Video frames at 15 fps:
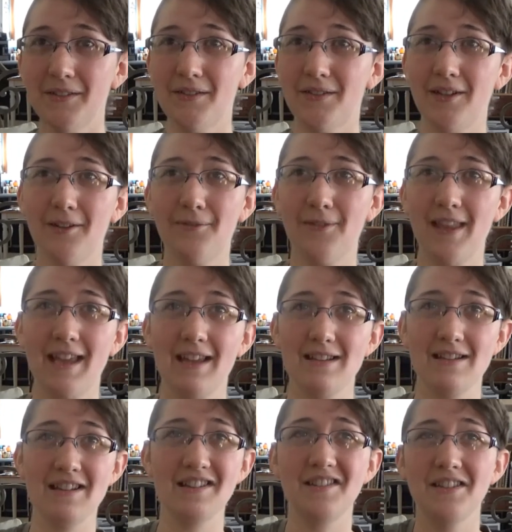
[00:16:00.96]
is stuff
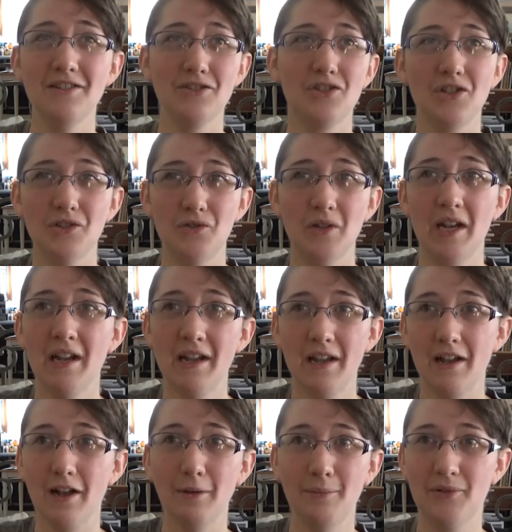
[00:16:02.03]
that isn't just
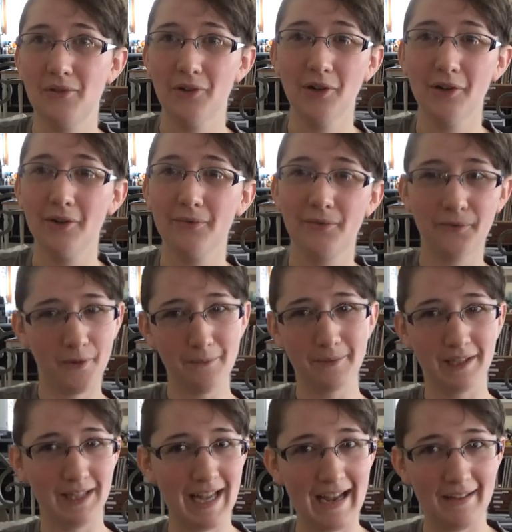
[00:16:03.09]
observed from
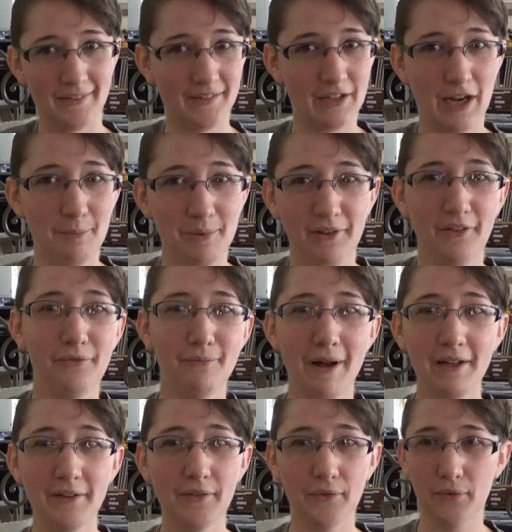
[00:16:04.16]
the last couple of
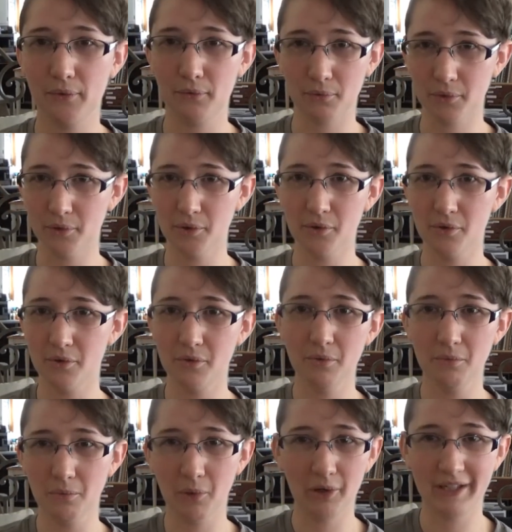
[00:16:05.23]
months through
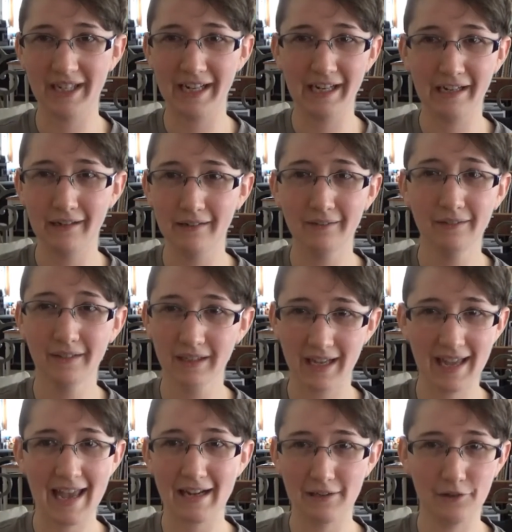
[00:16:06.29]
working
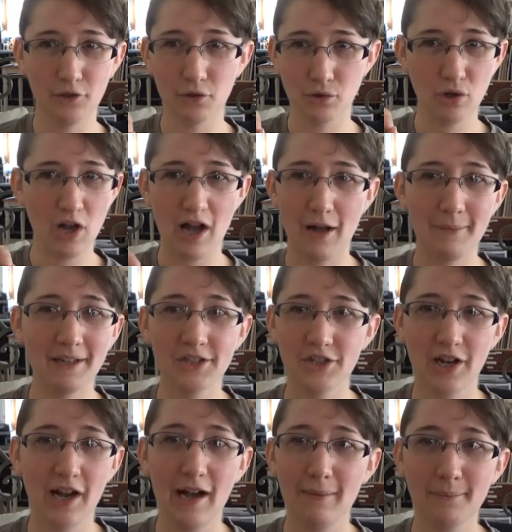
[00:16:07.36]
at a local comic
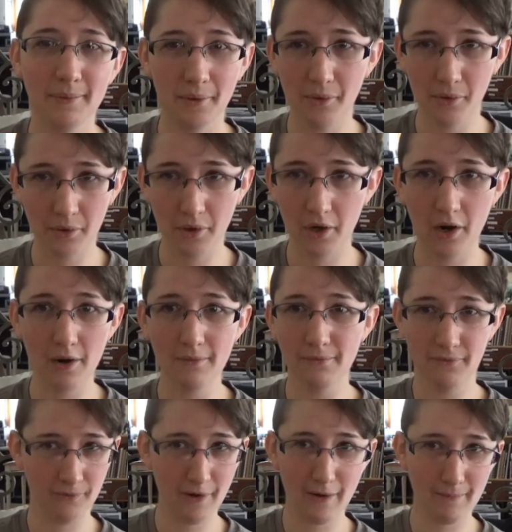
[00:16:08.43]
shop or
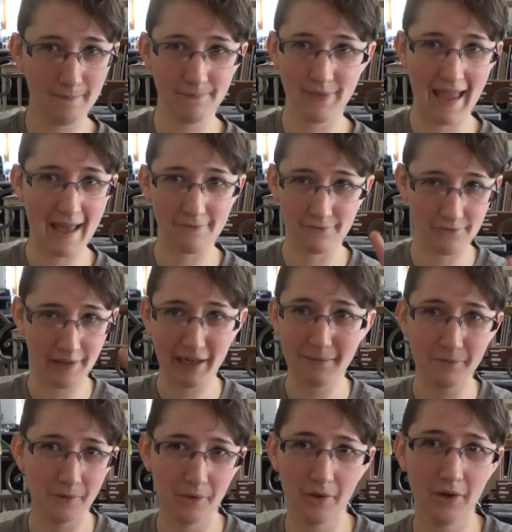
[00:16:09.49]
from that flame
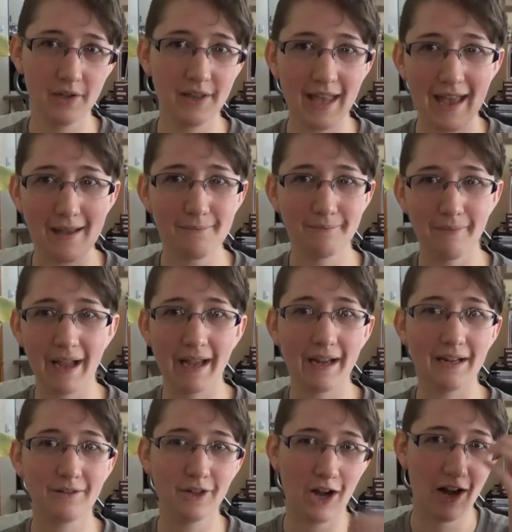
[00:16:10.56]
war that
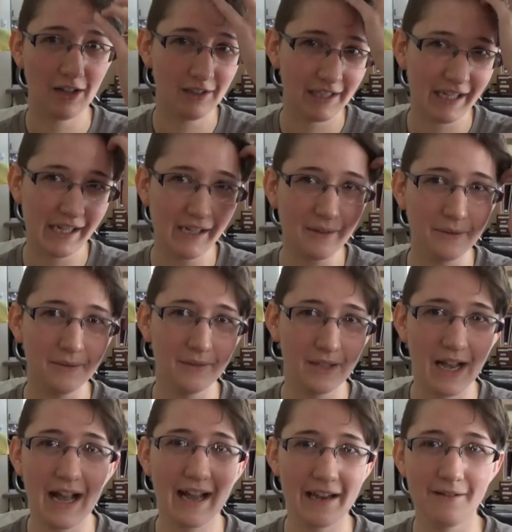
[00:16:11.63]
my colleague
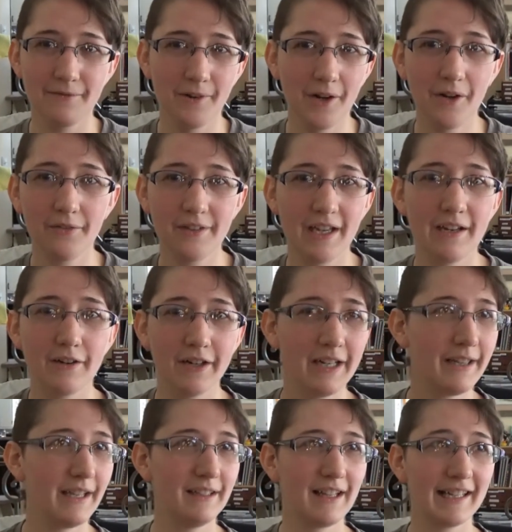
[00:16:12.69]
got involved in or
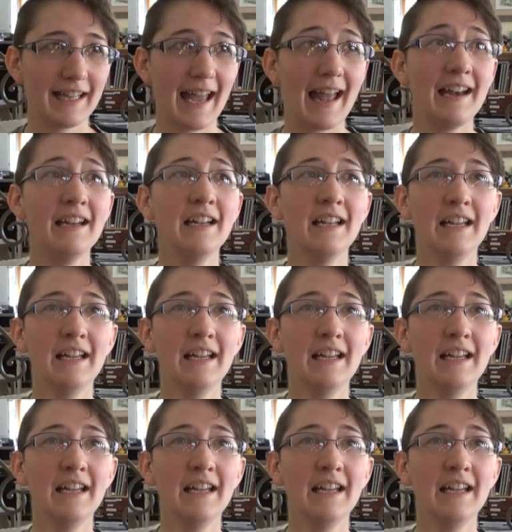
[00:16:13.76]
anything like that.